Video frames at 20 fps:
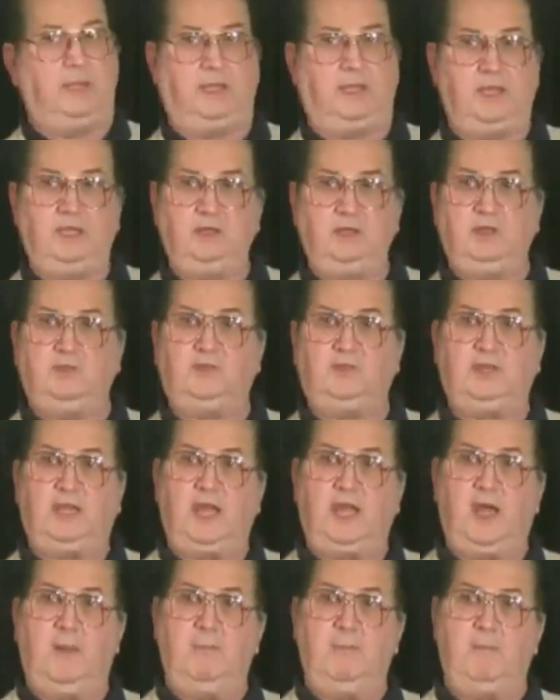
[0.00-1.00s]
Begin to
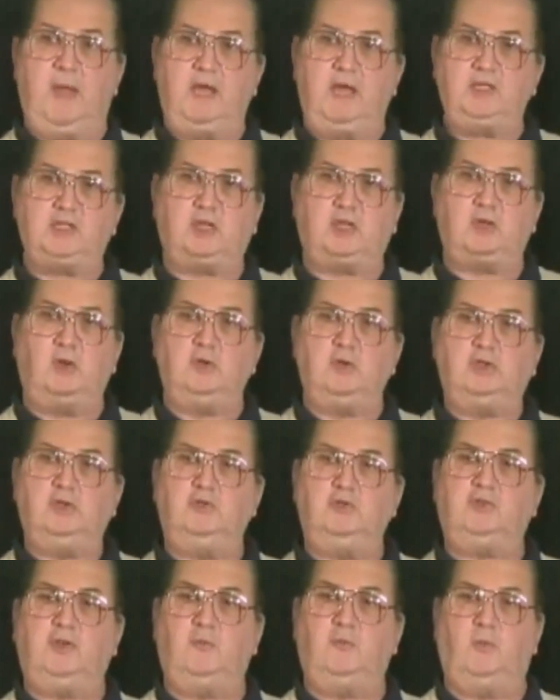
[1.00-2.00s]
see how magical
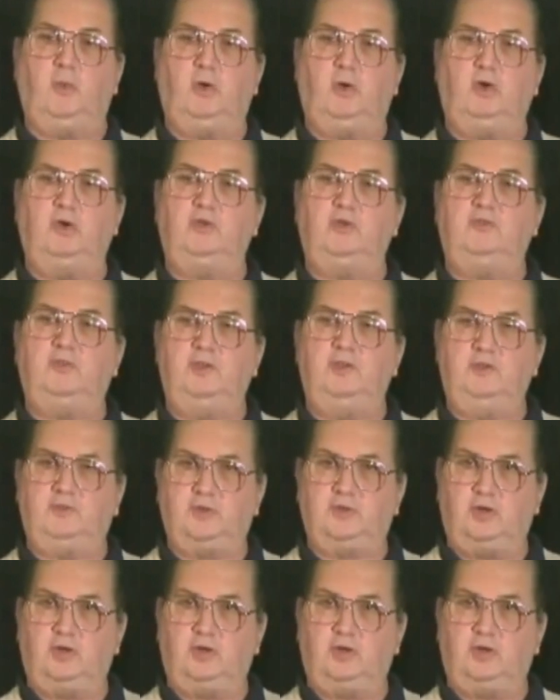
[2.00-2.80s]
use of words